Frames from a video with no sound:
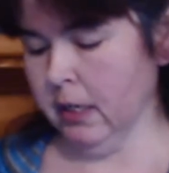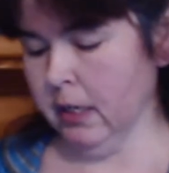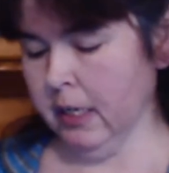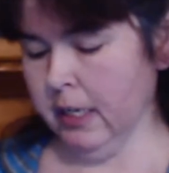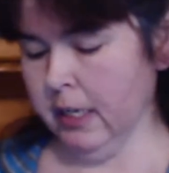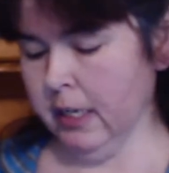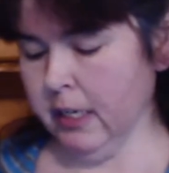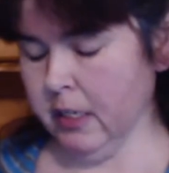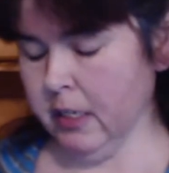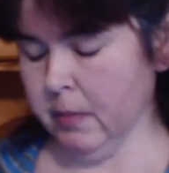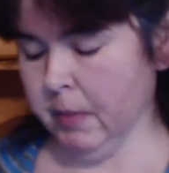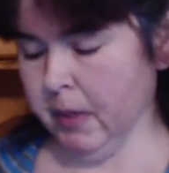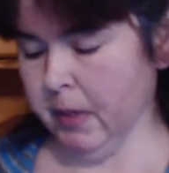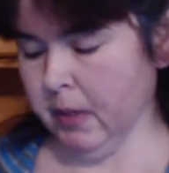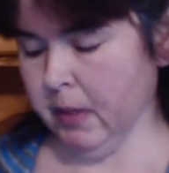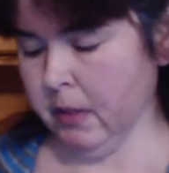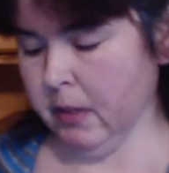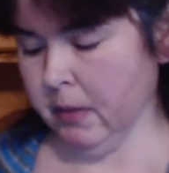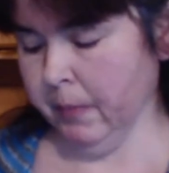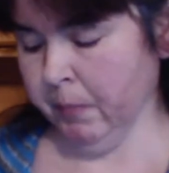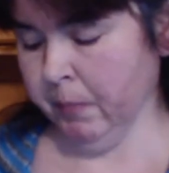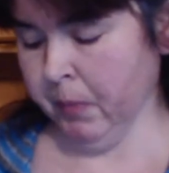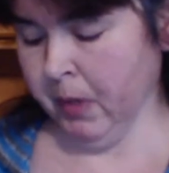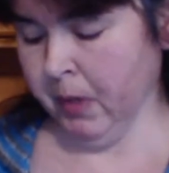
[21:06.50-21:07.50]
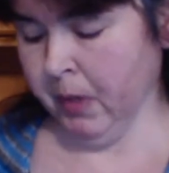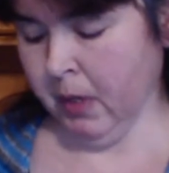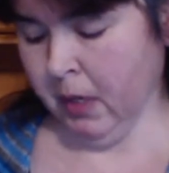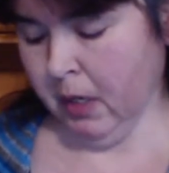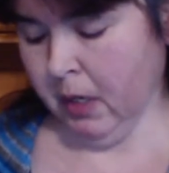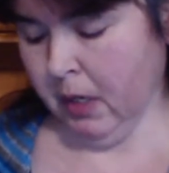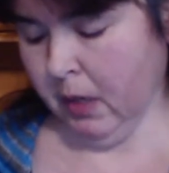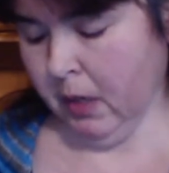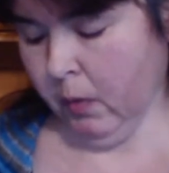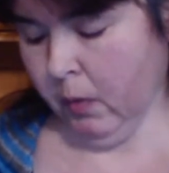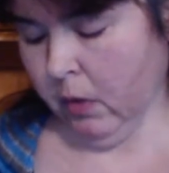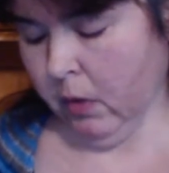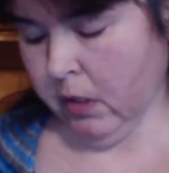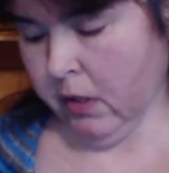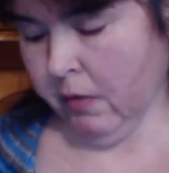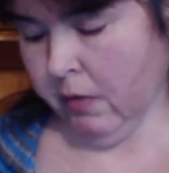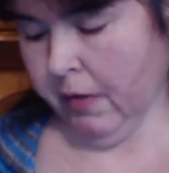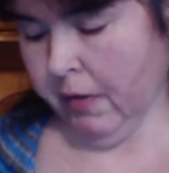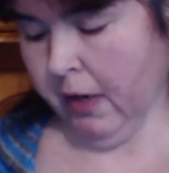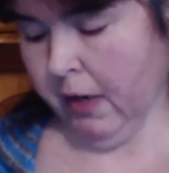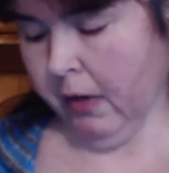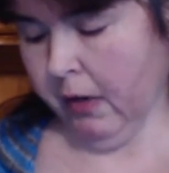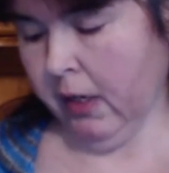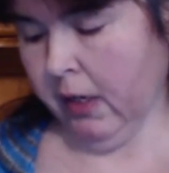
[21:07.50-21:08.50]
need, but there
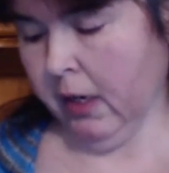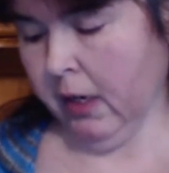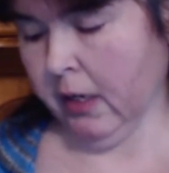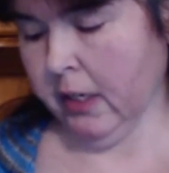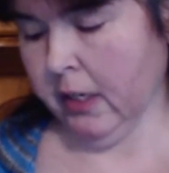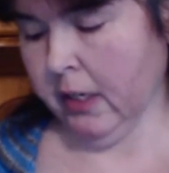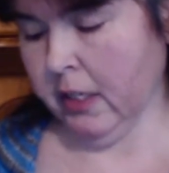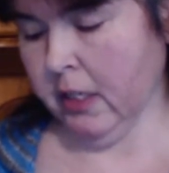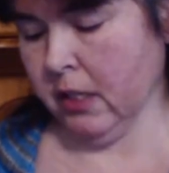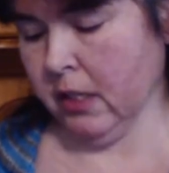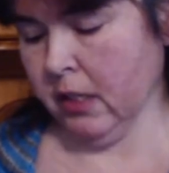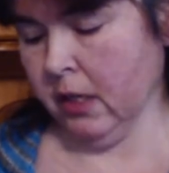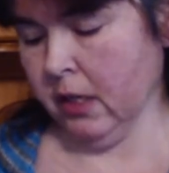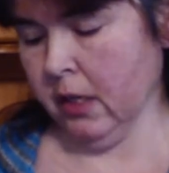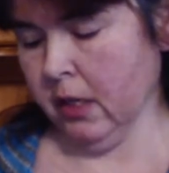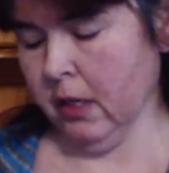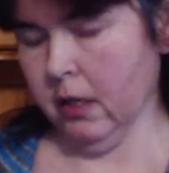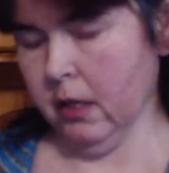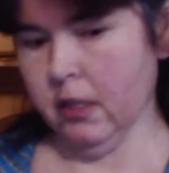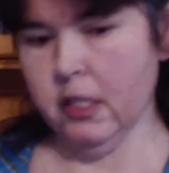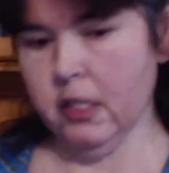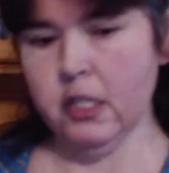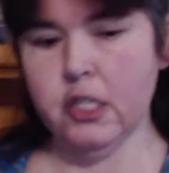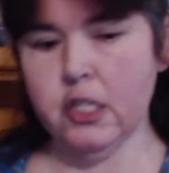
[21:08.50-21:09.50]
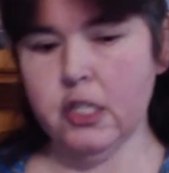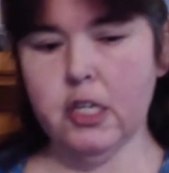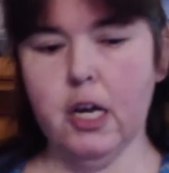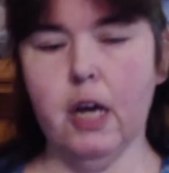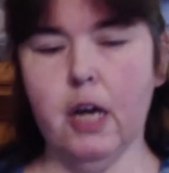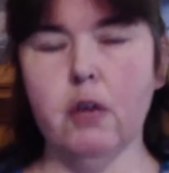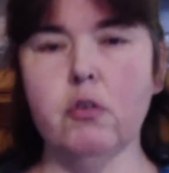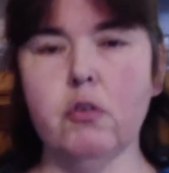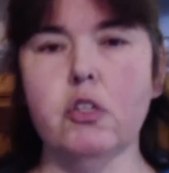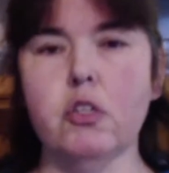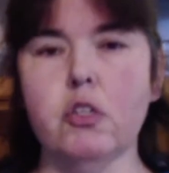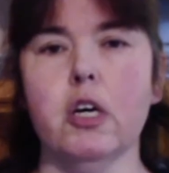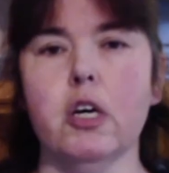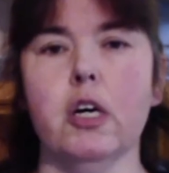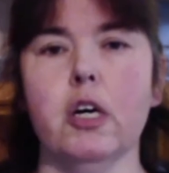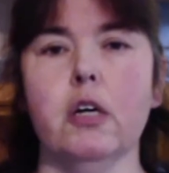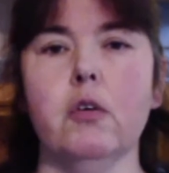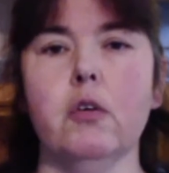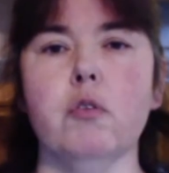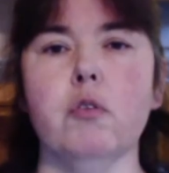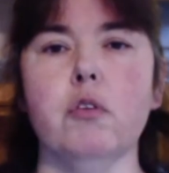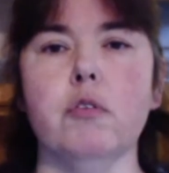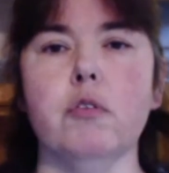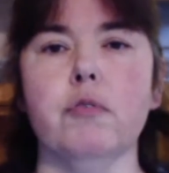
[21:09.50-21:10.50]
was a very nice discount
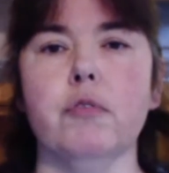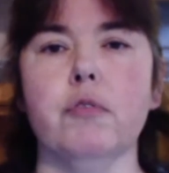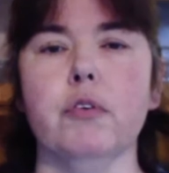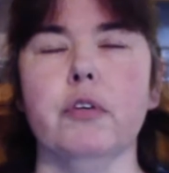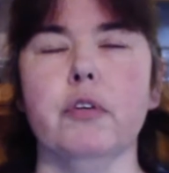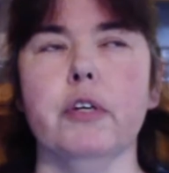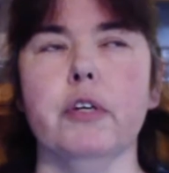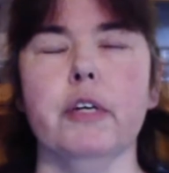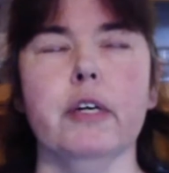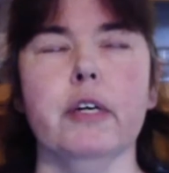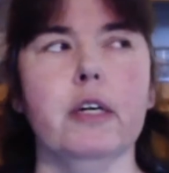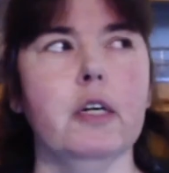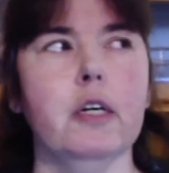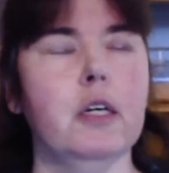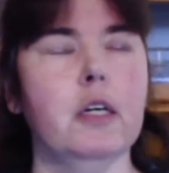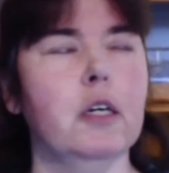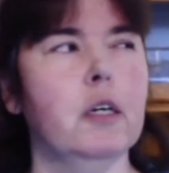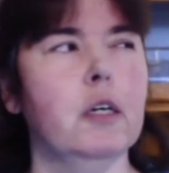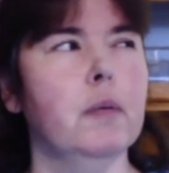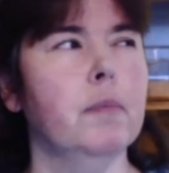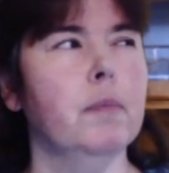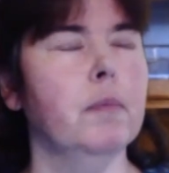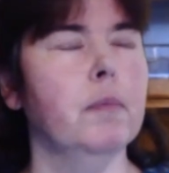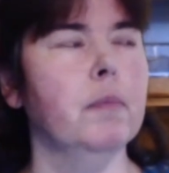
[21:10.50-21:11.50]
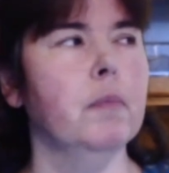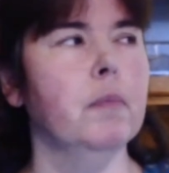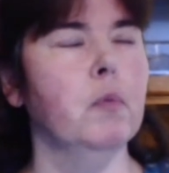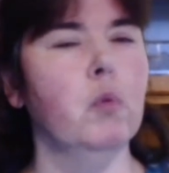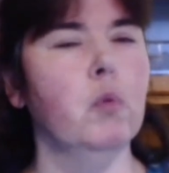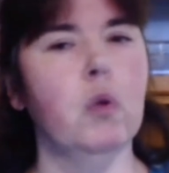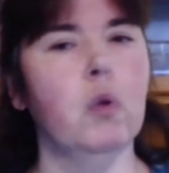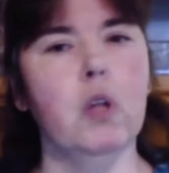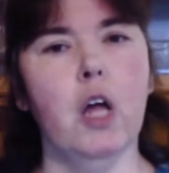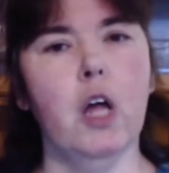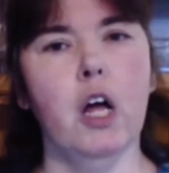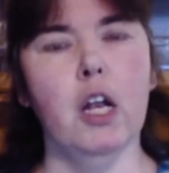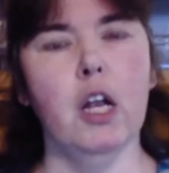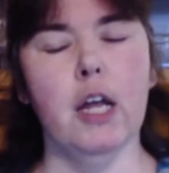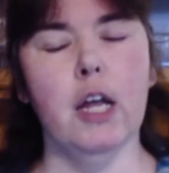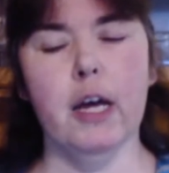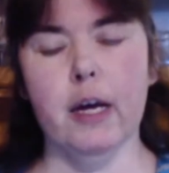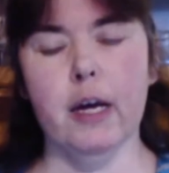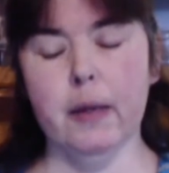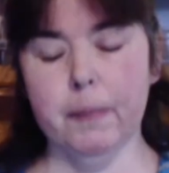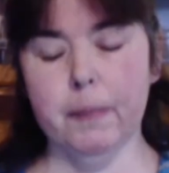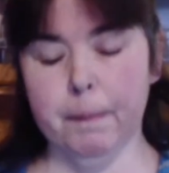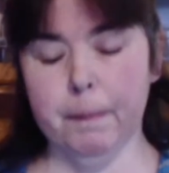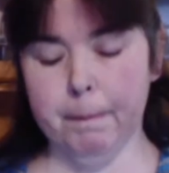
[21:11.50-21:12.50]
code for
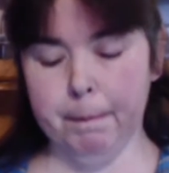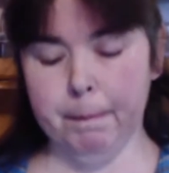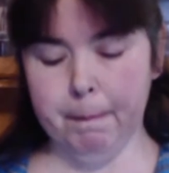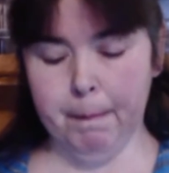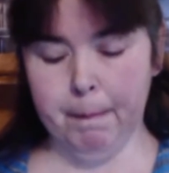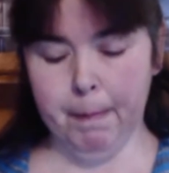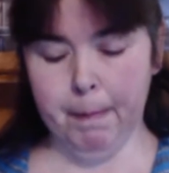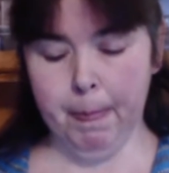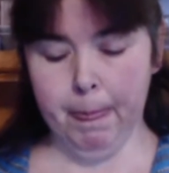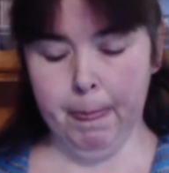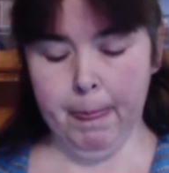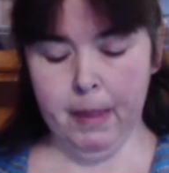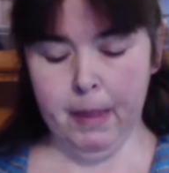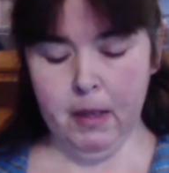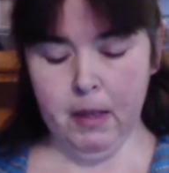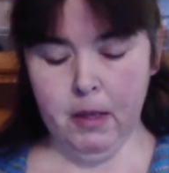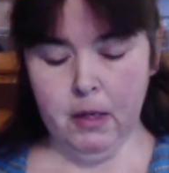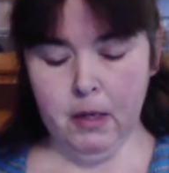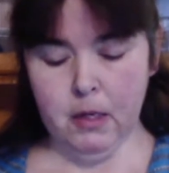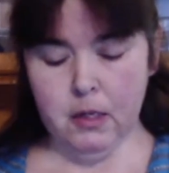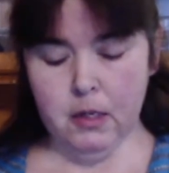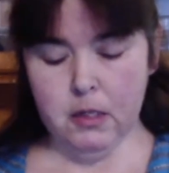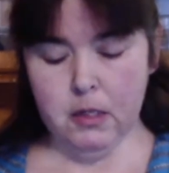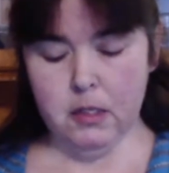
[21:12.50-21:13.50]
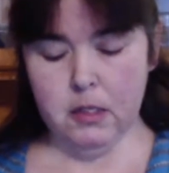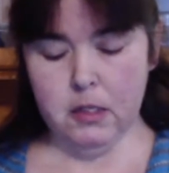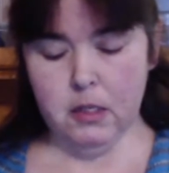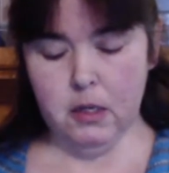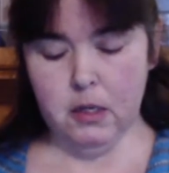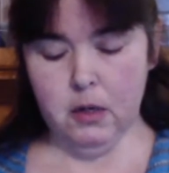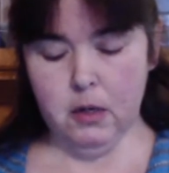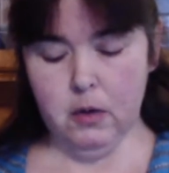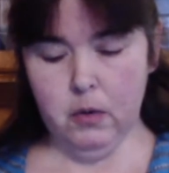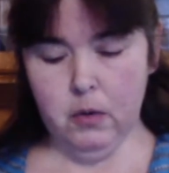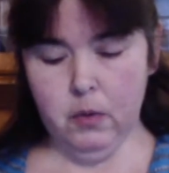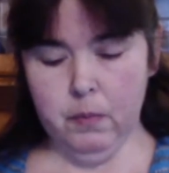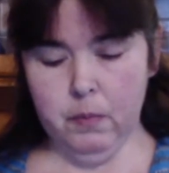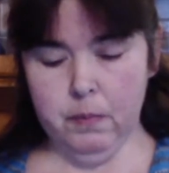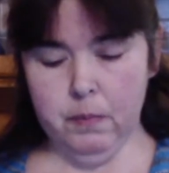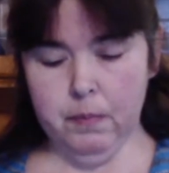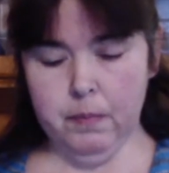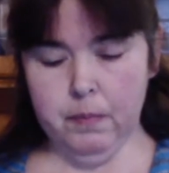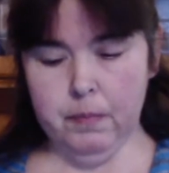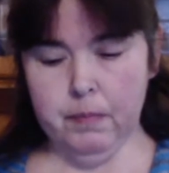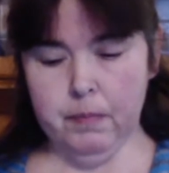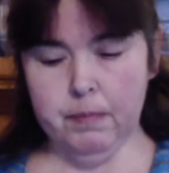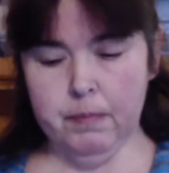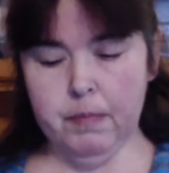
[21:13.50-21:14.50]
Woolhalla. So
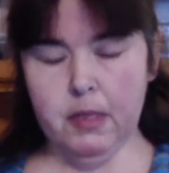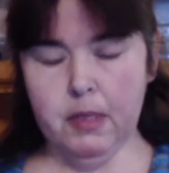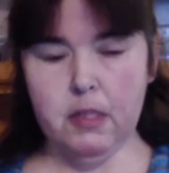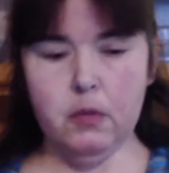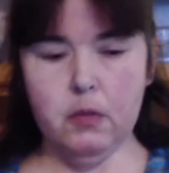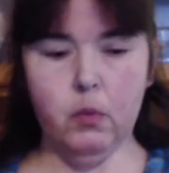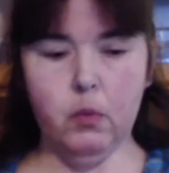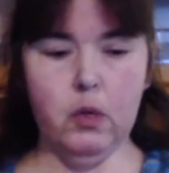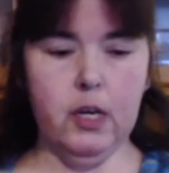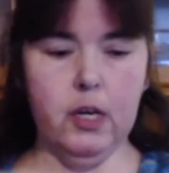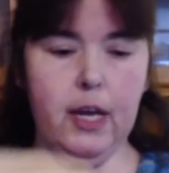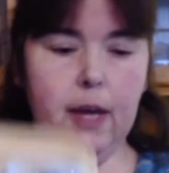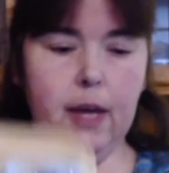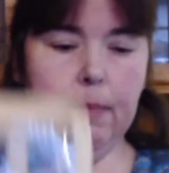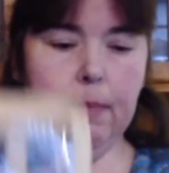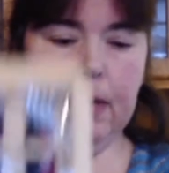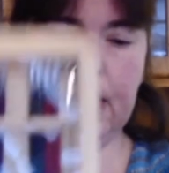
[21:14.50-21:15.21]
it's what